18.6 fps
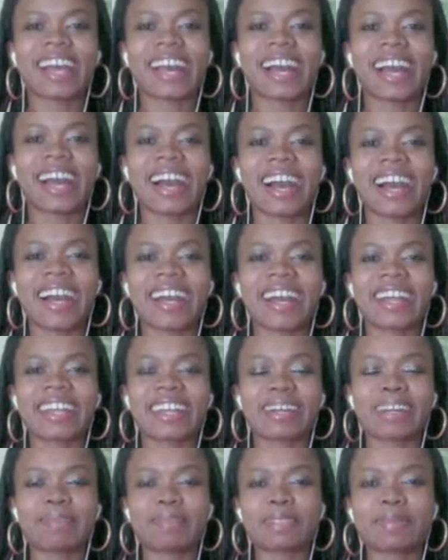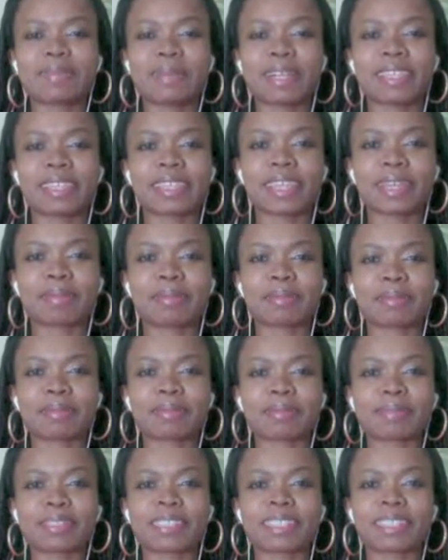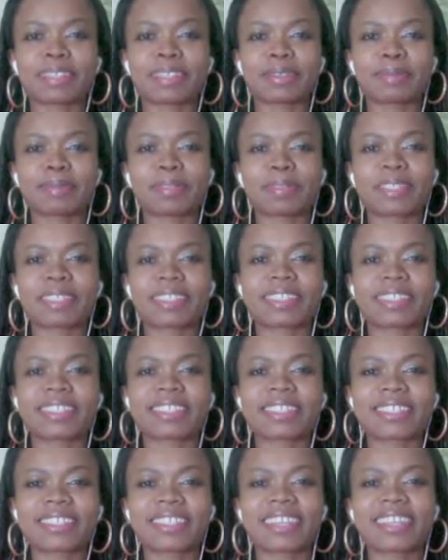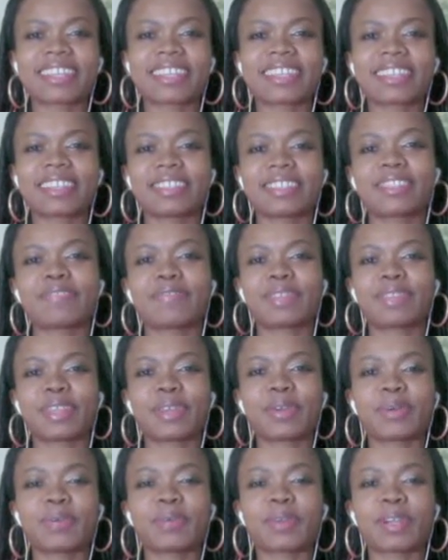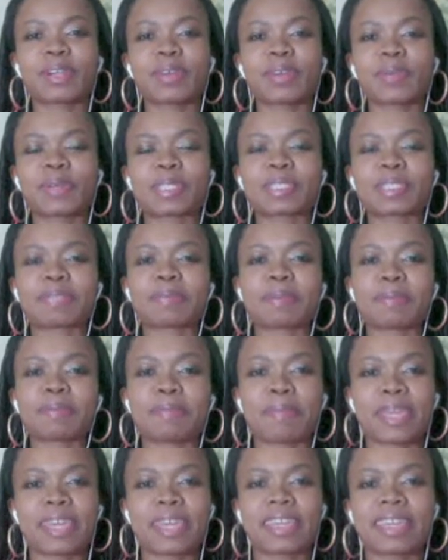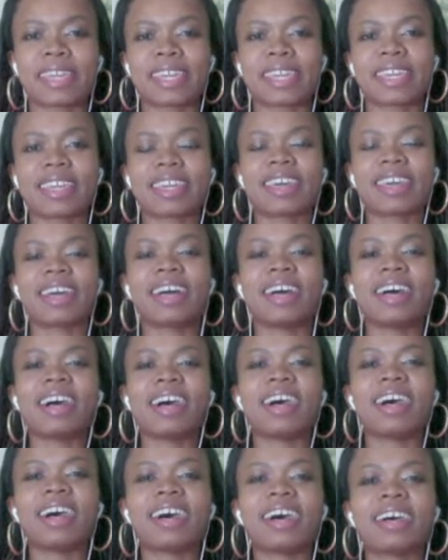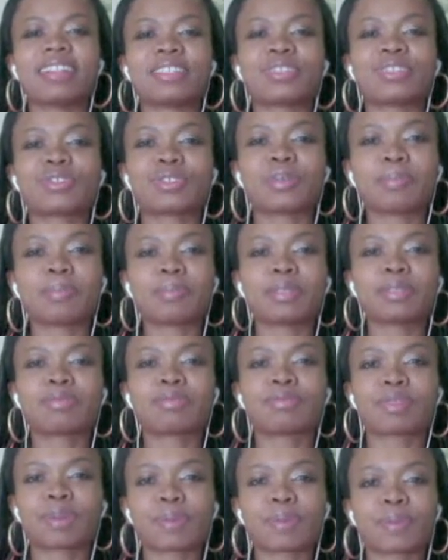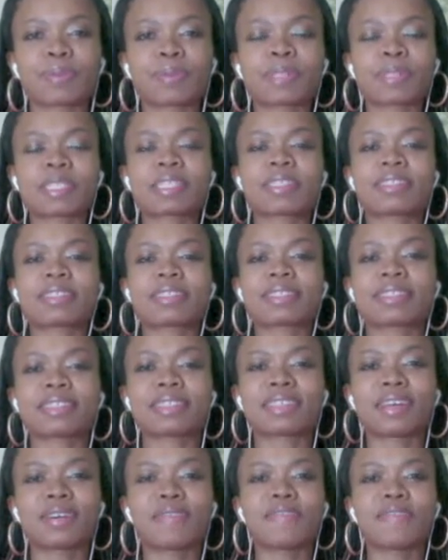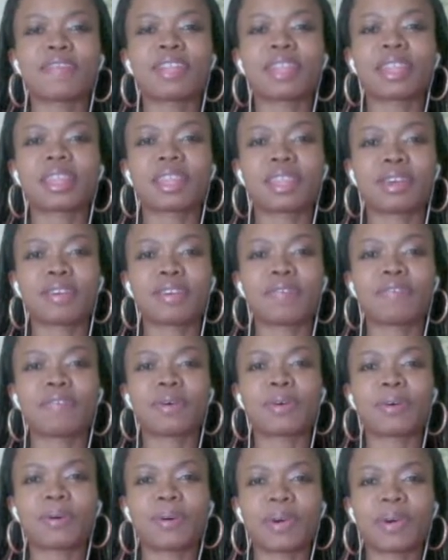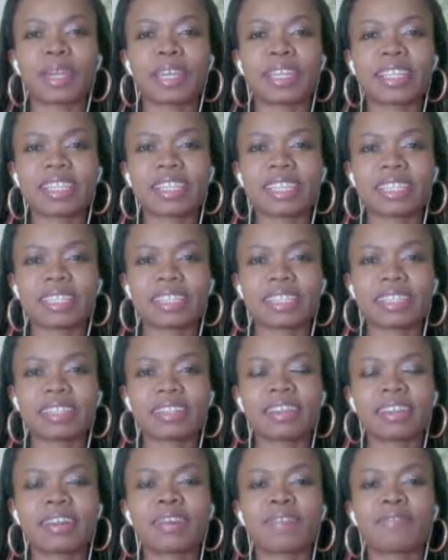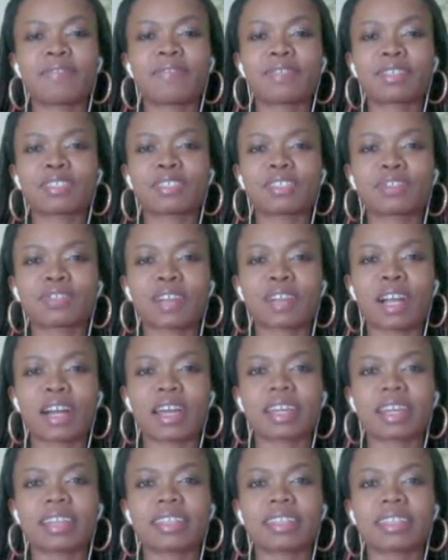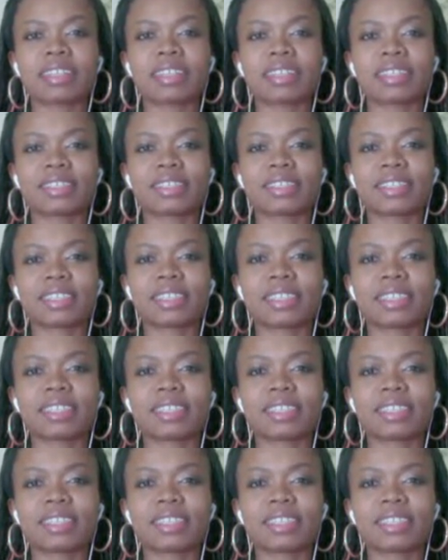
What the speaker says: Hi, I'm Damali Abrams, the Glitter Priestess, and in this video we're going to be making a triple rose self-love oil for dry, itchy